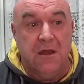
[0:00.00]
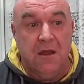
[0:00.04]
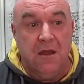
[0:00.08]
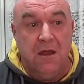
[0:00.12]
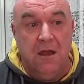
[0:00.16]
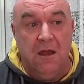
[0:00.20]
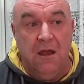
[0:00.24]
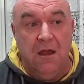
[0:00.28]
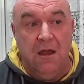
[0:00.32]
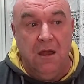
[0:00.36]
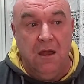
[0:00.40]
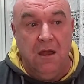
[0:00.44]

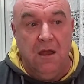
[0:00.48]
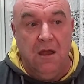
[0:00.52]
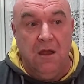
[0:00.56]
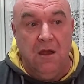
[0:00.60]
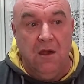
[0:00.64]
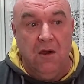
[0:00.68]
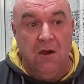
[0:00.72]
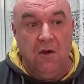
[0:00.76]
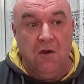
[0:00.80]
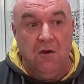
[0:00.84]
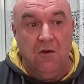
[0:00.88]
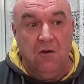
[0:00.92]

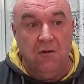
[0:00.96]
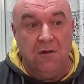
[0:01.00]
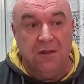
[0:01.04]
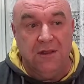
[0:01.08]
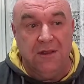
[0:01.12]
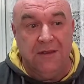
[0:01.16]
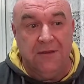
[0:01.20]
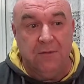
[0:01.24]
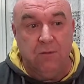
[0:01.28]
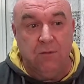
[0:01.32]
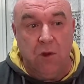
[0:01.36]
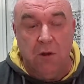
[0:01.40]
or at
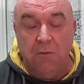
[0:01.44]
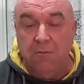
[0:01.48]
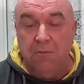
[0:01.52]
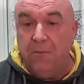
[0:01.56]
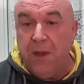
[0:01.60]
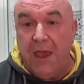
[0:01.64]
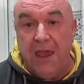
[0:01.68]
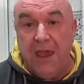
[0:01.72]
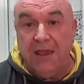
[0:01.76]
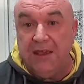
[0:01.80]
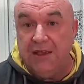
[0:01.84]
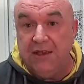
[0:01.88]
least one
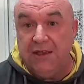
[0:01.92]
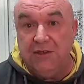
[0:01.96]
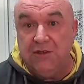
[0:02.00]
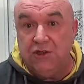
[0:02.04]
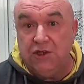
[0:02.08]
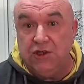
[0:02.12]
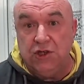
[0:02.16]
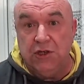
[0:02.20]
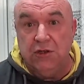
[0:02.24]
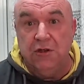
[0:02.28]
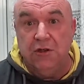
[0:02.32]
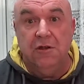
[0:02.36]

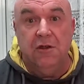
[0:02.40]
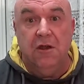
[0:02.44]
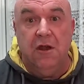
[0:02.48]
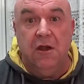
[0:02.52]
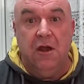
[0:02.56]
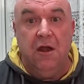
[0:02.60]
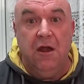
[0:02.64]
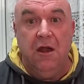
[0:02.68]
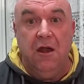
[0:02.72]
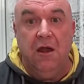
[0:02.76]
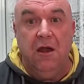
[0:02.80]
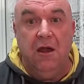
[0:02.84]
page.
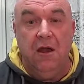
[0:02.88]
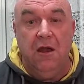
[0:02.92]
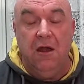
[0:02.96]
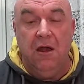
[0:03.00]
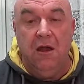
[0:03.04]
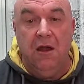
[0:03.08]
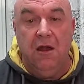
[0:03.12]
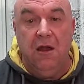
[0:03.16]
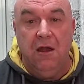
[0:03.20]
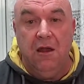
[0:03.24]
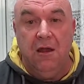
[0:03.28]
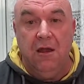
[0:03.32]

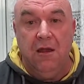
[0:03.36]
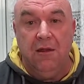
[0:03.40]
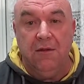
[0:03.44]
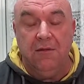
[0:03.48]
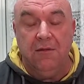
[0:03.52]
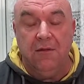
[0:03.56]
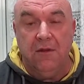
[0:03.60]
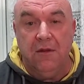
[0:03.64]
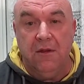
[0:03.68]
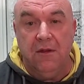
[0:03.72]
And